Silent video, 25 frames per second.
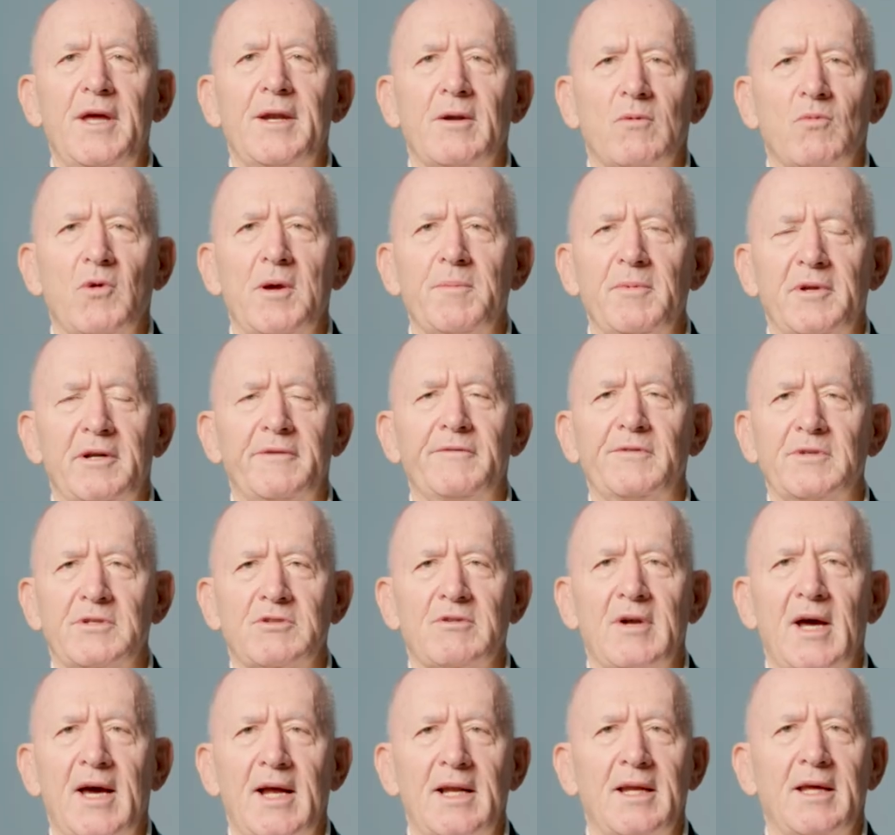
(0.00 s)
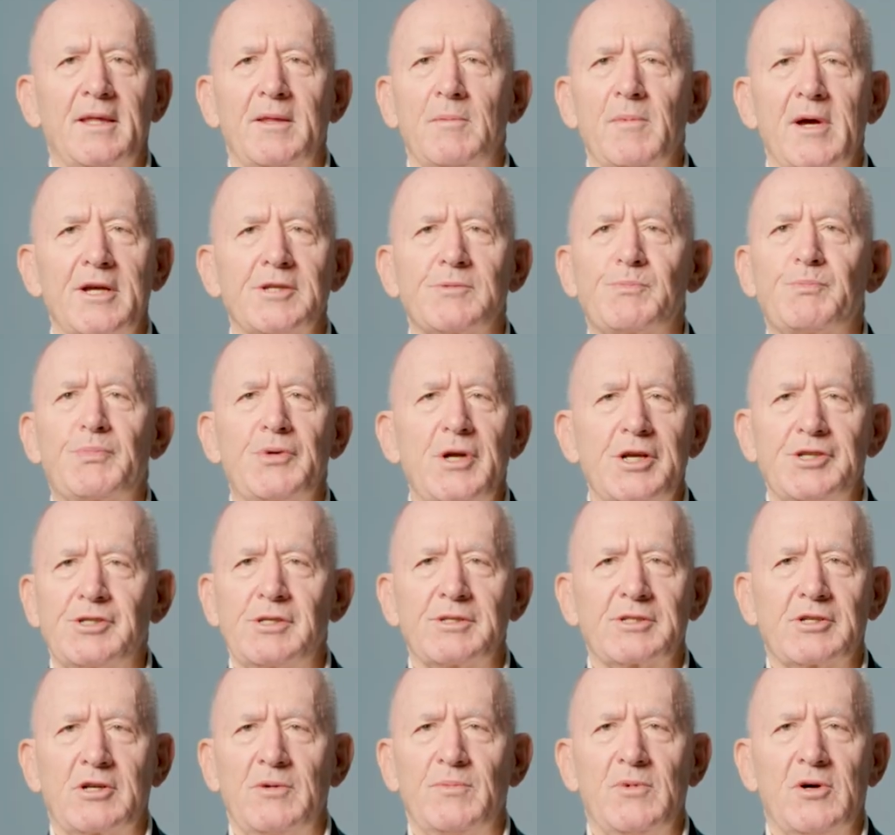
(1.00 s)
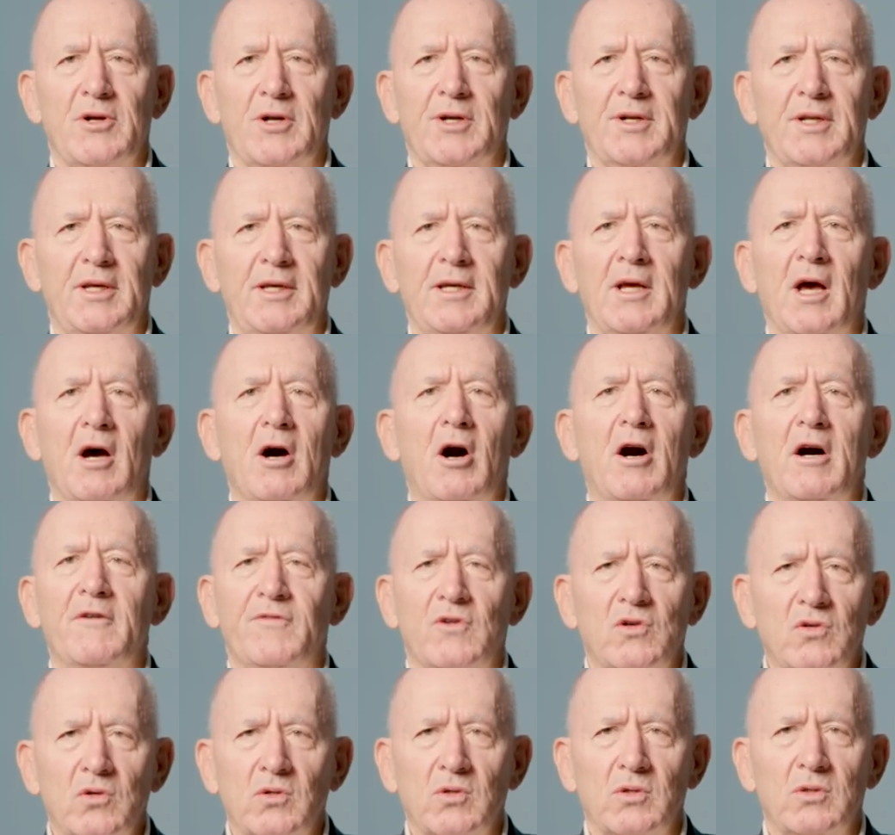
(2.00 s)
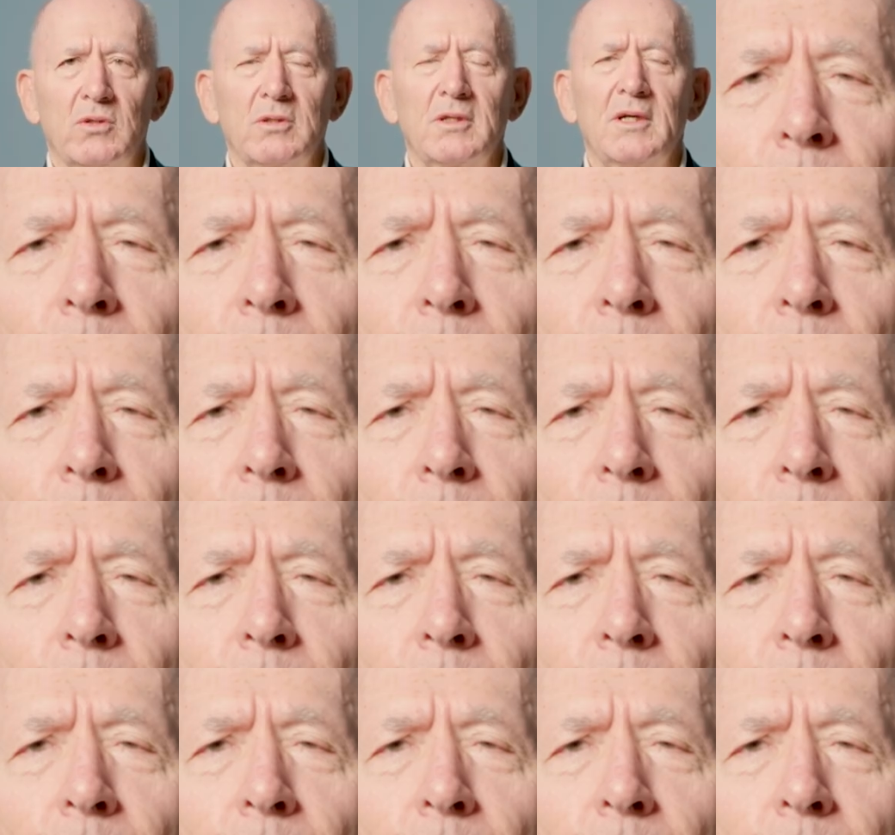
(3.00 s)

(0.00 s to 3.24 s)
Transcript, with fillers: men and women of Australia, the most precious commodity of all.